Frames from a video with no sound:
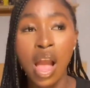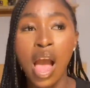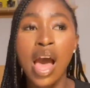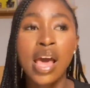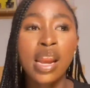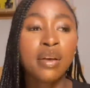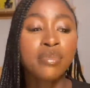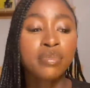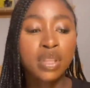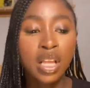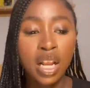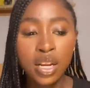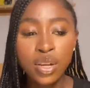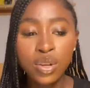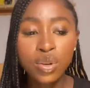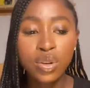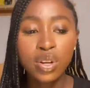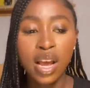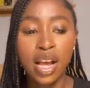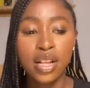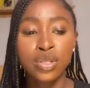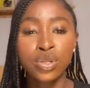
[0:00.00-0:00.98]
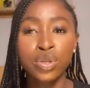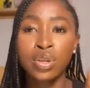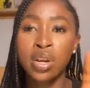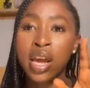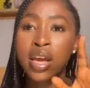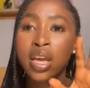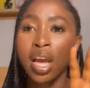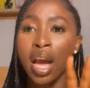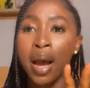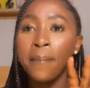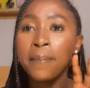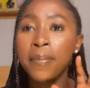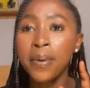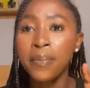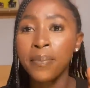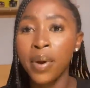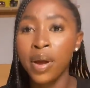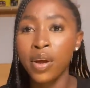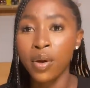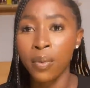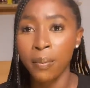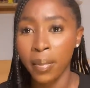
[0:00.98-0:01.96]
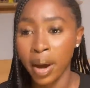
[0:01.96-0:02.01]
And I'm telling you that so that you can prepare
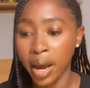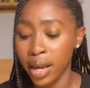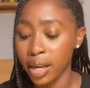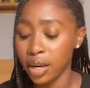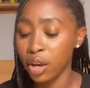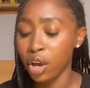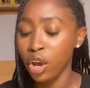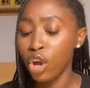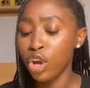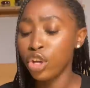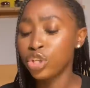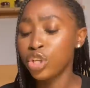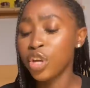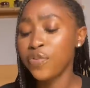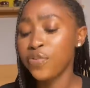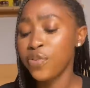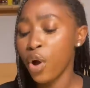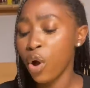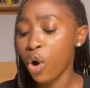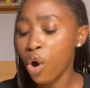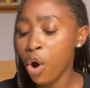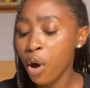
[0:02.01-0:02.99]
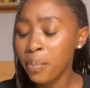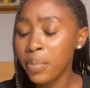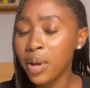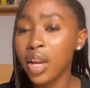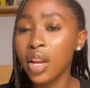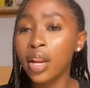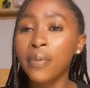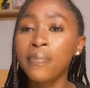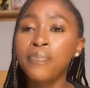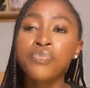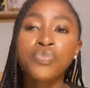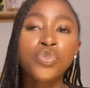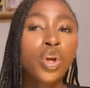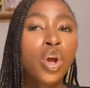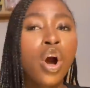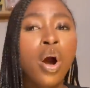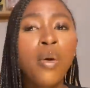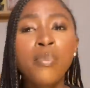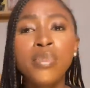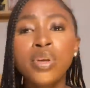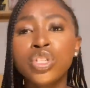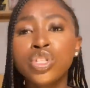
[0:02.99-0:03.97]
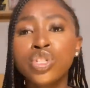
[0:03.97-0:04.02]
your mind. So if you're coming,
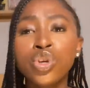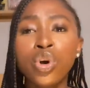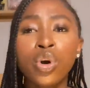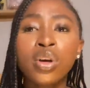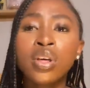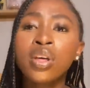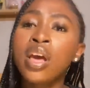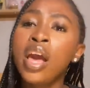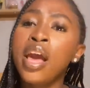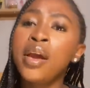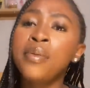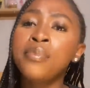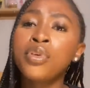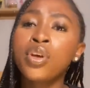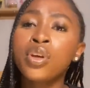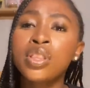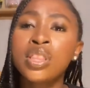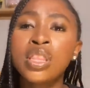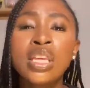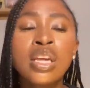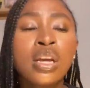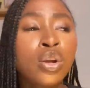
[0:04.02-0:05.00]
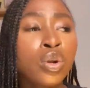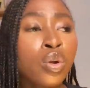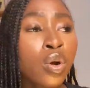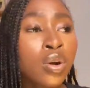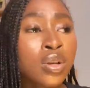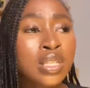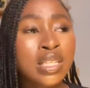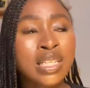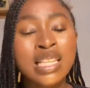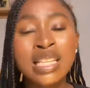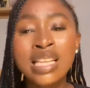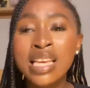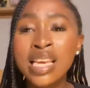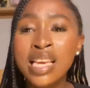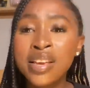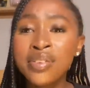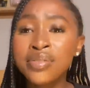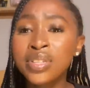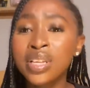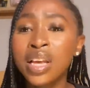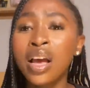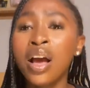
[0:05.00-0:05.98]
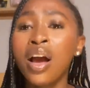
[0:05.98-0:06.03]
come with your thick long
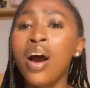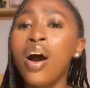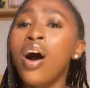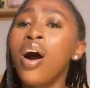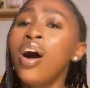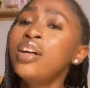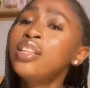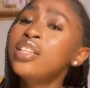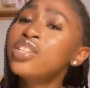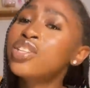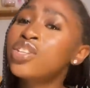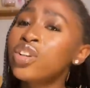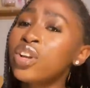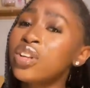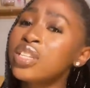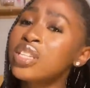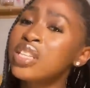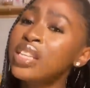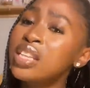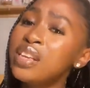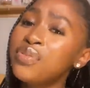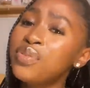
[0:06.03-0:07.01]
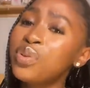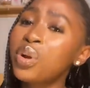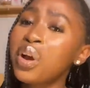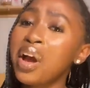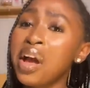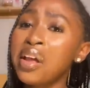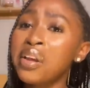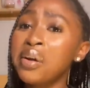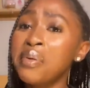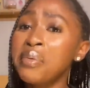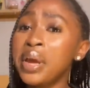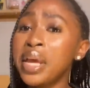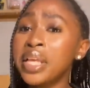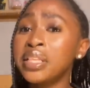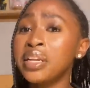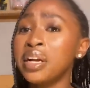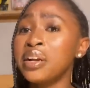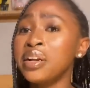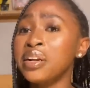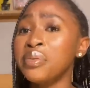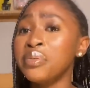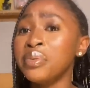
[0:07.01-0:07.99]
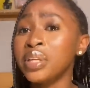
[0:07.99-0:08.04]
sleeves, all the short sleeves. You cannot wear it
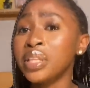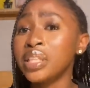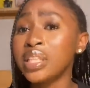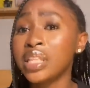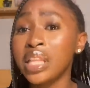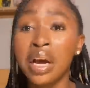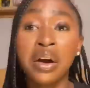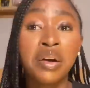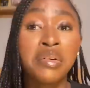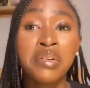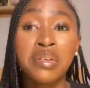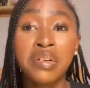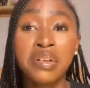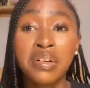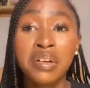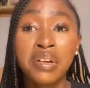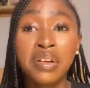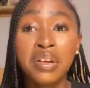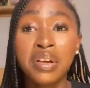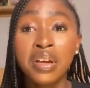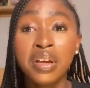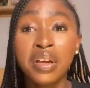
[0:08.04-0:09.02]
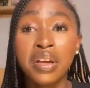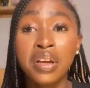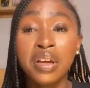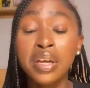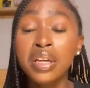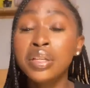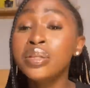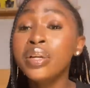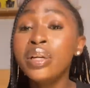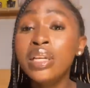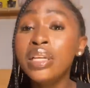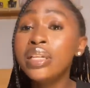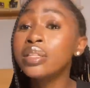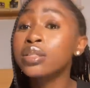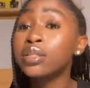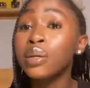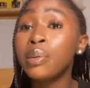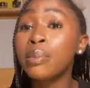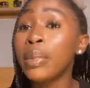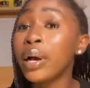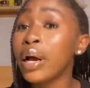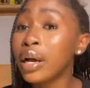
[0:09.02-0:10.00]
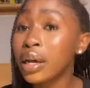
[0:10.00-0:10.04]
during winter. It's only in
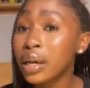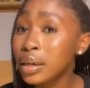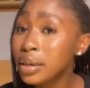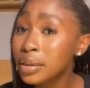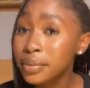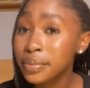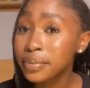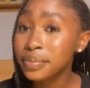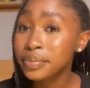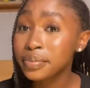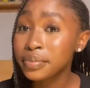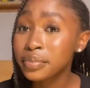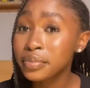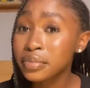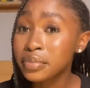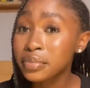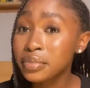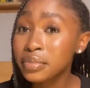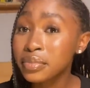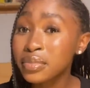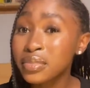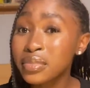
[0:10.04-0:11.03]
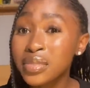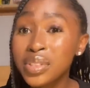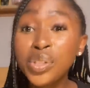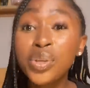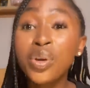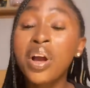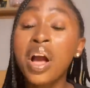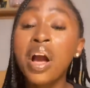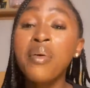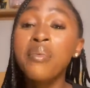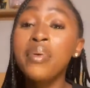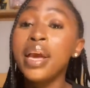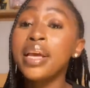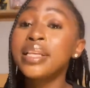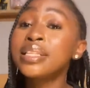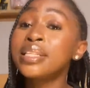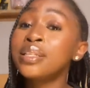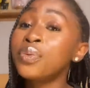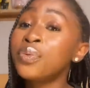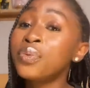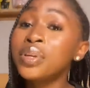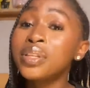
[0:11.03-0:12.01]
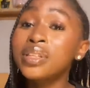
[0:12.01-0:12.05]
summer. You can't wear it
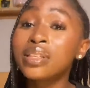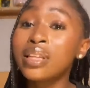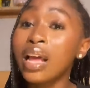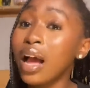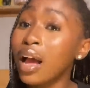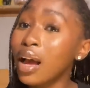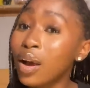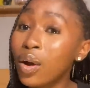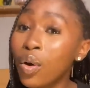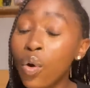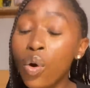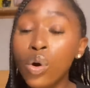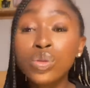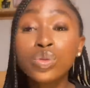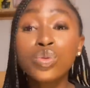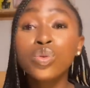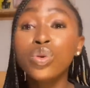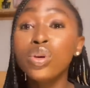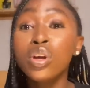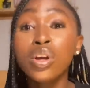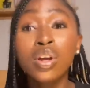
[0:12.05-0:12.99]
in winter. Cold.